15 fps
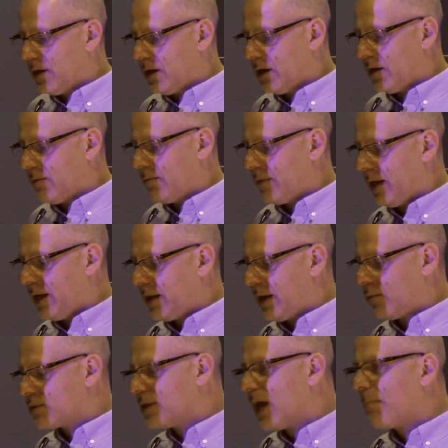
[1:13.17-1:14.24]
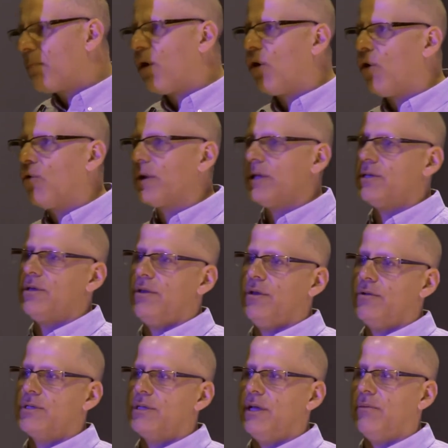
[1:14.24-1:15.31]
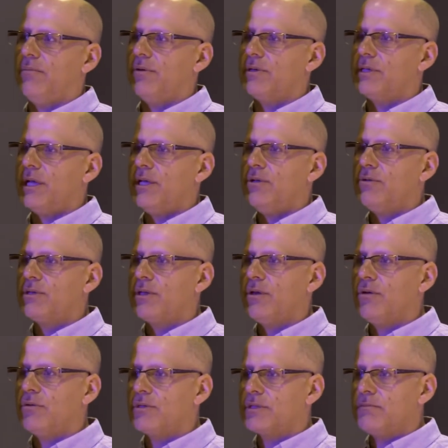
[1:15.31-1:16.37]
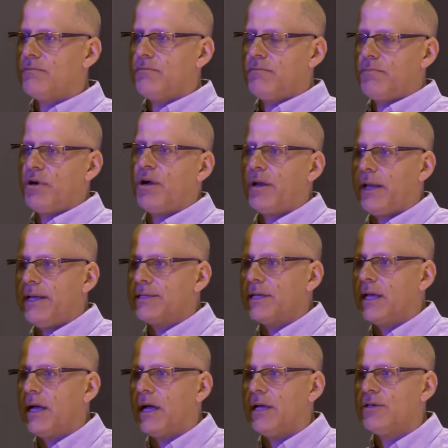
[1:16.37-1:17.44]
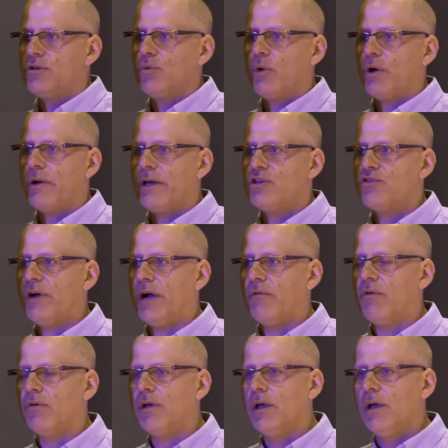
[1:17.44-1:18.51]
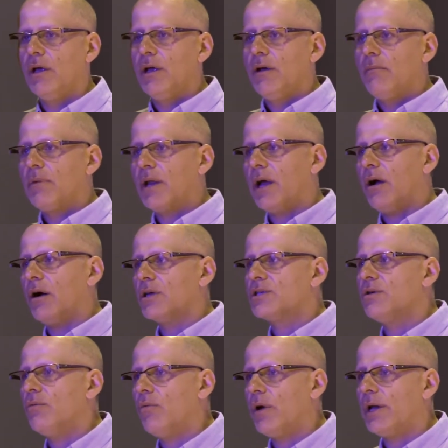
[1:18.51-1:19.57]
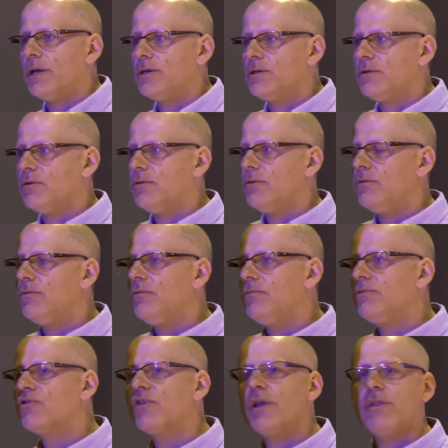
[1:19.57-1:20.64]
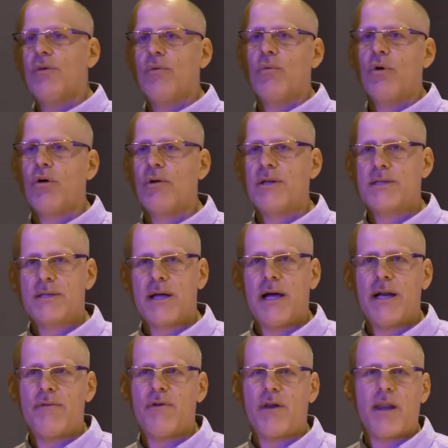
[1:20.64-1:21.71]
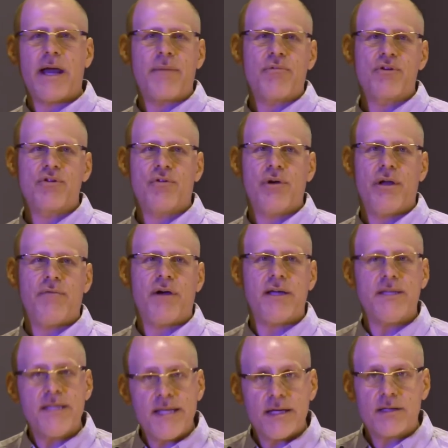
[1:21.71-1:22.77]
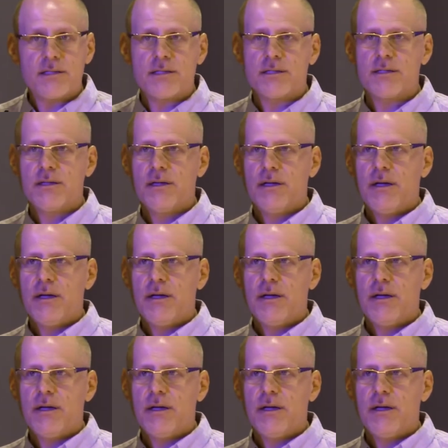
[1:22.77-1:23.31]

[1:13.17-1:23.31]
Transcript: um, and that was not beholden to those numbers. I used those partly as a guide to where I traveled, but I also wanted to treat the world as kind of a laboratory of ideas.